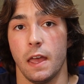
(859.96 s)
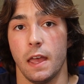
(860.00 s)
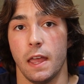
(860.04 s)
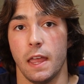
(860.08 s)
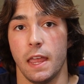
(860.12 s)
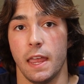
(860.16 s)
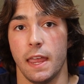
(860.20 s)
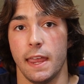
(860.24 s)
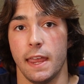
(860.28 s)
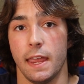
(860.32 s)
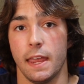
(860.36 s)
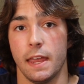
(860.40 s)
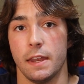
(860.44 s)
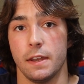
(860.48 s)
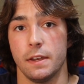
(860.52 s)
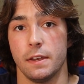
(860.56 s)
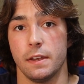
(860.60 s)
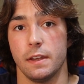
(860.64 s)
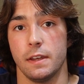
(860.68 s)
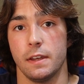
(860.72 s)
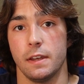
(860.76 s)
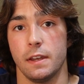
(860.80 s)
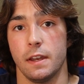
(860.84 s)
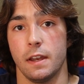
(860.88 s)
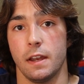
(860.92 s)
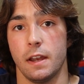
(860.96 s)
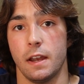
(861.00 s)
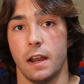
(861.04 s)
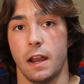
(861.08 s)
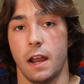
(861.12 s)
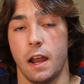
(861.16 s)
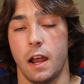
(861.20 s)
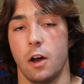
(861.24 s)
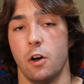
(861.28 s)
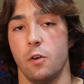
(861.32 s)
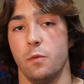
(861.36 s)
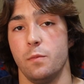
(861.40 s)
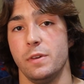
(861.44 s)
And
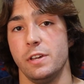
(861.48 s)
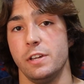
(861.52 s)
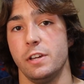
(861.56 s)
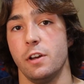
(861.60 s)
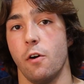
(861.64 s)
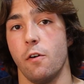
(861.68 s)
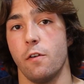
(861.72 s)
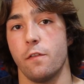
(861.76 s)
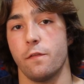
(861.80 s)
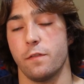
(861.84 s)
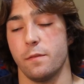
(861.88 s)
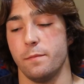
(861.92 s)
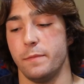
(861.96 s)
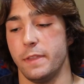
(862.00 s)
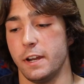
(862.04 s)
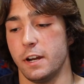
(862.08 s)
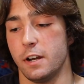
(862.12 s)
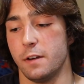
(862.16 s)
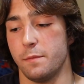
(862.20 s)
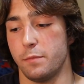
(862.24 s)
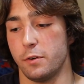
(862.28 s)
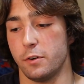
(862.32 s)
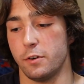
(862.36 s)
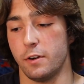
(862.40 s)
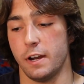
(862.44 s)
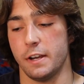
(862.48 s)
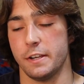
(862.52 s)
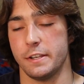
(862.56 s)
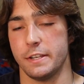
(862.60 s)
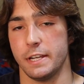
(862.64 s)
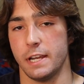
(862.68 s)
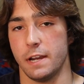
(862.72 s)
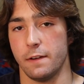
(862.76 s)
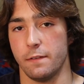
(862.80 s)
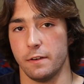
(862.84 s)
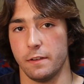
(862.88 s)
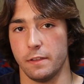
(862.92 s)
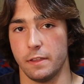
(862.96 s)
I'll be going from there and
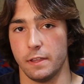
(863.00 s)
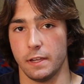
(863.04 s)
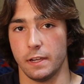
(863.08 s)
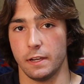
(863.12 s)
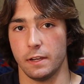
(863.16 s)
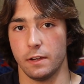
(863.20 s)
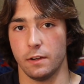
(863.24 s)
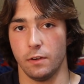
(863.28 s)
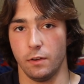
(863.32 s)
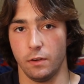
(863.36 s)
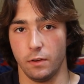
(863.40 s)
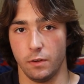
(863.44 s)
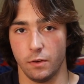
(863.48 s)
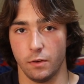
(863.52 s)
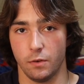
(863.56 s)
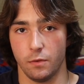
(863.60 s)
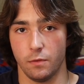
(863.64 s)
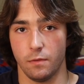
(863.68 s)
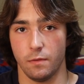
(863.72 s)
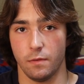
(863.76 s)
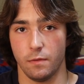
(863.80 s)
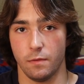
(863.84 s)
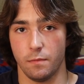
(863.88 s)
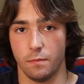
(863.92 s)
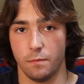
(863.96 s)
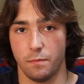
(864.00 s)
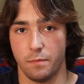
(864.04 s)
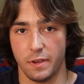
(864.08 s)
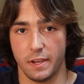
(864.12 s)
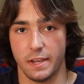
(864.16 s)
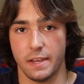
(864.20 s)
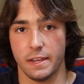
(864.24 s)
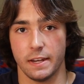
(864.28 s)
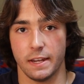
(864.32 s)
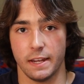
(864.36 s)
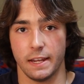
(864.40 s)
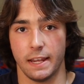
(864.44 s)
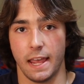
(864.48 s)
progressing everything,
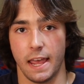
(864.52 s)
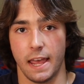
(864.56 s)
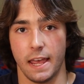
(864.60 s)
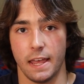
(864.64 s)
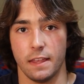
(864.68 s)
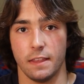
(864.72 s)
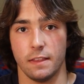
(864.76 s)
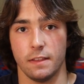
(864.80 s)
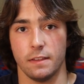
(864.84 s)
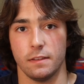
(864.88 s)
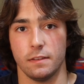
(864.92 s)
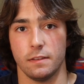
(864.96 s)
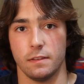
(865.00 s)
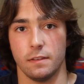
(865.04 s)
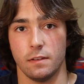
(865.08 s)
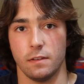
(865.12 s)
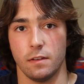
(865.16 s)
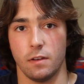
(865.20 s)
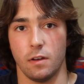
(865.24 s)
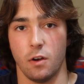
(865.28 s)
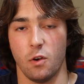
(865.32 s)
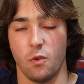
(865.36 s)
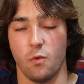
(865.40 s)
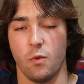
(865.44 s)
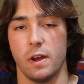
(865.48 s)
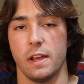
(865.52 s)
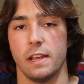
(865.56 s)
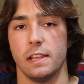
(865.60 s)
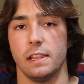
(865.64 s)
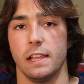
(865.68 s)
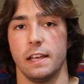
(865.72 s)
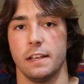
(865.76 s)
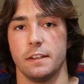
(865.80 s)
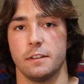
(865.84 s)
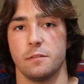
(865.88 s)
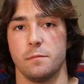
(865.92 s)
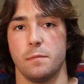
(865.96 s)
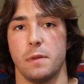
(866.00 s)
beginning at a way
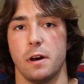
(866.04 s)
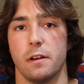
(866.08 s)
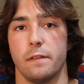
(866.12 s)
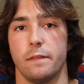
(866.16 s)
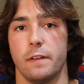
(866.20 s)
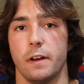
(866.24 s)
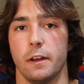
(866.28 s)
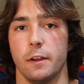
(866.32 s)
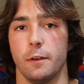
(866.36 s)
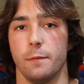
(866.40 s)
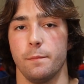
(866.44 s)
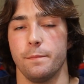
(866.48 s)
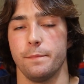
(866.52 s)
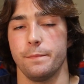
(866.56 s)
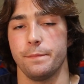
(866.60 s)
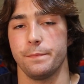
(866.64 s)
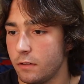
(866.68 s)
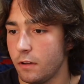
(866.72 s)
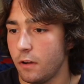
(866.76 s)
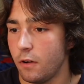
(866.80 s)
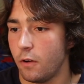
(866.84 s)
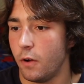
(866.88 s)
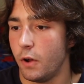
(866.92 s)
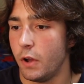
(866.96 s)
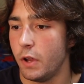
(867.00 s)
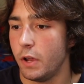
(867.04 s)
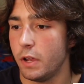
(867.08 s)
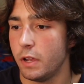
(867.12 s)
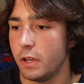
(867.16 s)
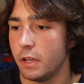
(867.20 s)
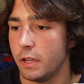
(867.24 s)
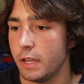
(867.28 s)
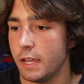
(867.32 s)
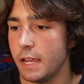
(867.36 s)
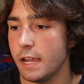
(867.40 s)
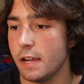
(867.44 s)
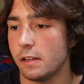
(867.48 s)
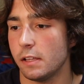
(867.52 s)
less amount of volume. So
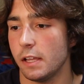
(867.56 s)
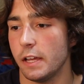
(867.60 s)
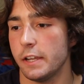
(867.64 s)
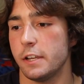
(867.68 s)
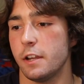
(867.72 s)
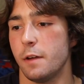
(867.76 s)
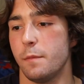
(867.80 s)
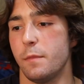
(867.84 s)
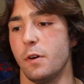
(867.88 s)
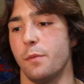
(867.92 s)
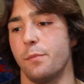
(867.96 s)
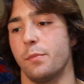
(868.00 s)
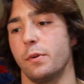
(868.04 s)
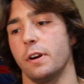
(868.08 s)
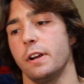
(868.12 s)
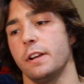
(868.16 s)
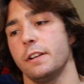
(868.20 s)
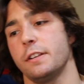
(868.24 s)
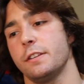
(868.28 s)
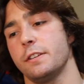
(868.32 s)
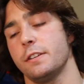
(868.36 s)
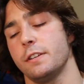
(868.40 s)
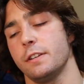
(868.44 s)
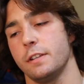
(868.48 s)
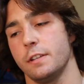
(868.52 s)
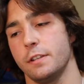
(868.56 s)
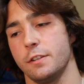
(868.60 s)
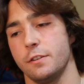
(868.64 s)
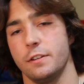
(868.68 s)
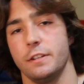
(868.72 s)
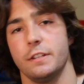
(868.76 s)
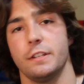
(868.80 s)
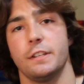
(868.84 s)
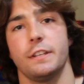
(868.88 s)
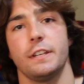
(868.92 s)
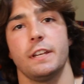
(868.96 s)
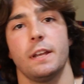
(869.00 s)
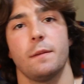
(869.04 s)
incline dumbbell press, as you
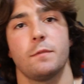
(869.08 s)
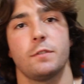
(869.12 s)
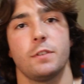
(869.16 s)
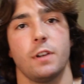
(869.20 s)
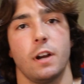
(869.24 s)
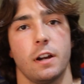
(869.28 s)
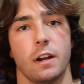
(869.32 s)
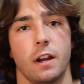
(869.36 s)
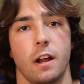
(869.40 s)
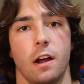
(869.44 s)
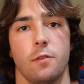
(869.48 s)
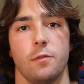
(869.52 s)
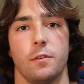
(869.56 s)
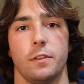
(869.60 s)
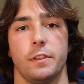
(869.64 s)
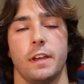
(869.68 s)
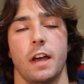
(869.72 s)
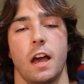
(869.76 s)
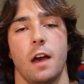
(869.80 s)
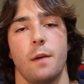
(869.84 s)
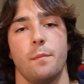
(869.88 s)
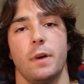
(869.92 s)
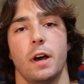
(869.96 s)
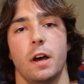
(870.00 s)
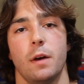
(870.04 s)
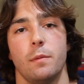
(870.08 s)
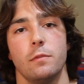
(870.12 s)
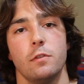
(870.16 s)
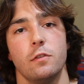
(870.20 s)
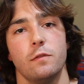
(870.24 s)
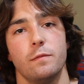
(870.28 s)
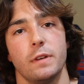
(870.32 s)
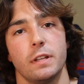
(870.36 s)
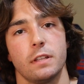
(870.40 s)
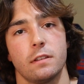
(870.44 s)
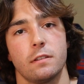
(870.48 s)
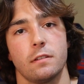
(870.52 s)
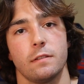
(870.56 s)
can see, I'm starting out with compound
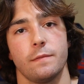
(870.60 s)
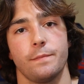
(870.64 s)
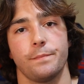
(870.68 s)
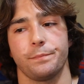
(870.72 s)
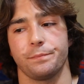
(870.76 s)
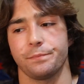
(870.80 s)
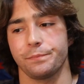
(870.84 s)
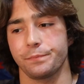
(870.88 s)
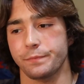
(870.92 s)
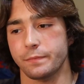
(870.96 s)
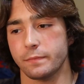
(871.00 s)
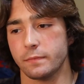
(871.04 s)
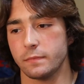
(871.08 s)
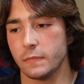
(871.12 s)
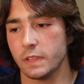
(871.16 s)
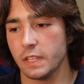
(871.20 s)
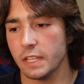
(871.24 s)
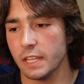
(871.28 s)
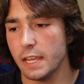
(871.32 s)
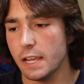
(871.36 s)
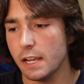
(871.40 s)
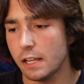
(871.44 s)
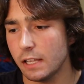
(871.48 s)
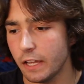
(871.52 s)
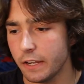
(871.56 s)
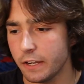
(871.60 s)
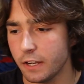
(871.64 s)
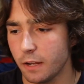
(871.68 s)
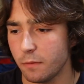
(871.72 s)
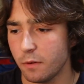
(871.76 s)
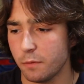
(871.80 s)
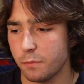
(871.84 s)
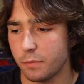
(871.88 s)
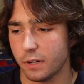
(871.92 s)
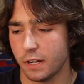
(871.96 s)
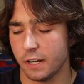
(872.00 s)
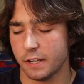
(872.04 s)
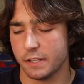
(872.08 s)
movements. Incline
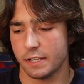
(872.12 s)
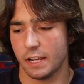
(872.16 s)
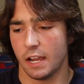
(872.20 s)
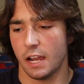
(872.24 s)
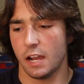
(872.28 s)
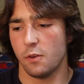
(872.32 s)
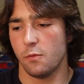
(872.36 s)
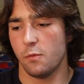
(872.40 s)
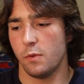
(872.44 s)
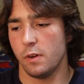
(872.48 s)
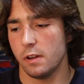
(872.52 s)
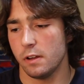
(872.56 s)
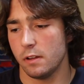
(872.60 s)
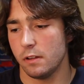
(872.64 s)
dumbbell press, that's